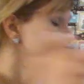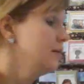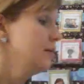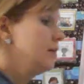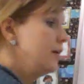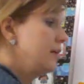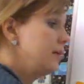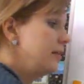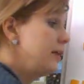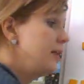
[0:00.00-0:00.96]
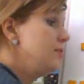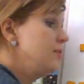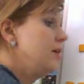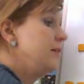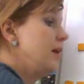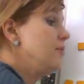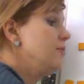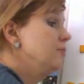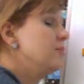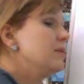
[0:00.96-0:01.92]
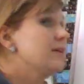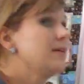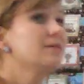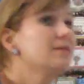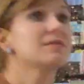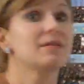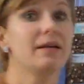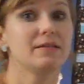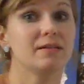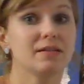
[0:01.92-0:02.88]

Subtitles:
And the label on that one would be slices.